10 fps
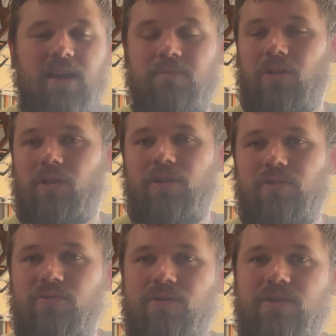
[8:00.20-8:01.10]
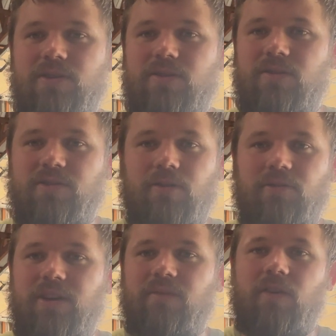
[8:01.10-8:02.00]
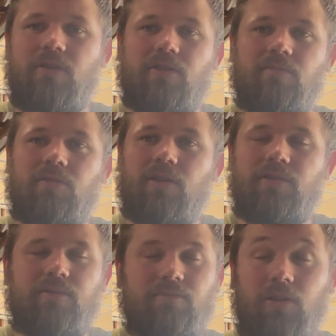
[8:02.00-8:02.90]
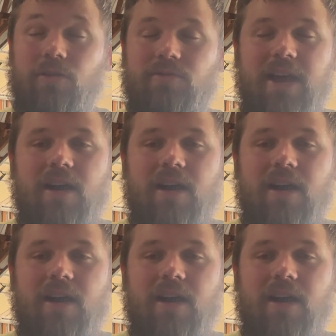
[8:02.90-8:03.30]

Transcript: it ballooned, the circle D converter ballooned